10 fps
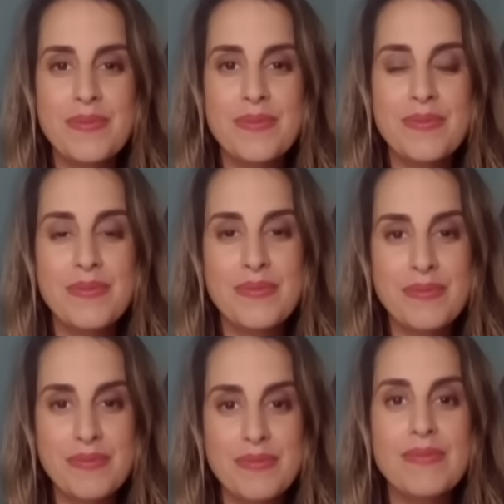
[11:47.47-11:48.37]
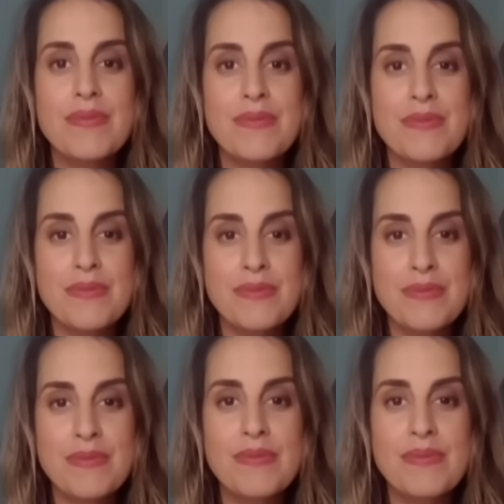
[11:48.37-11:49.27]

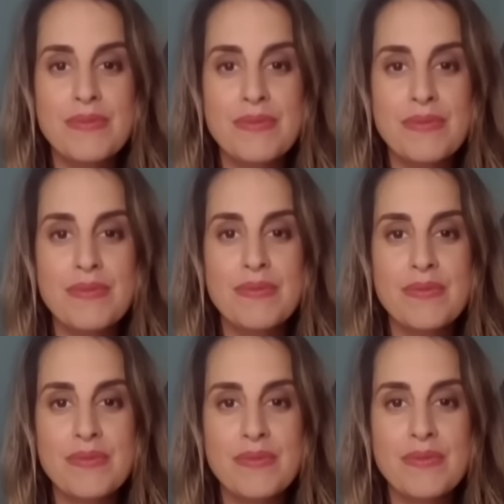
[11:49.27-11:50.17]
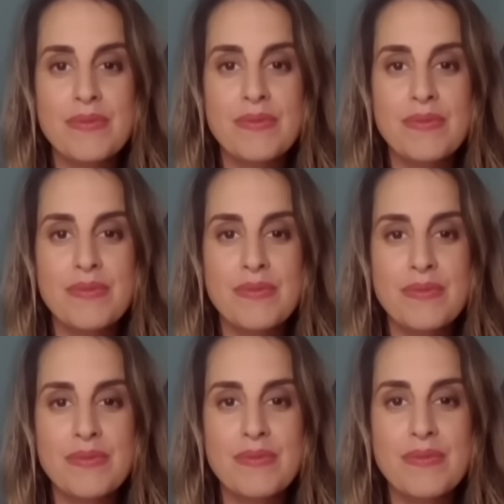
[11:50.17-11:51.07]

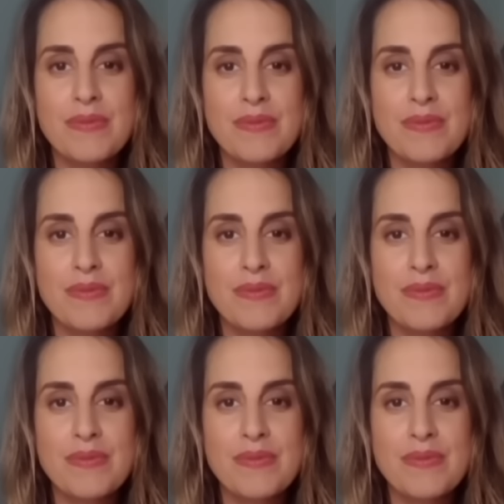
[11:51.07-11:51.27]
(not speaking)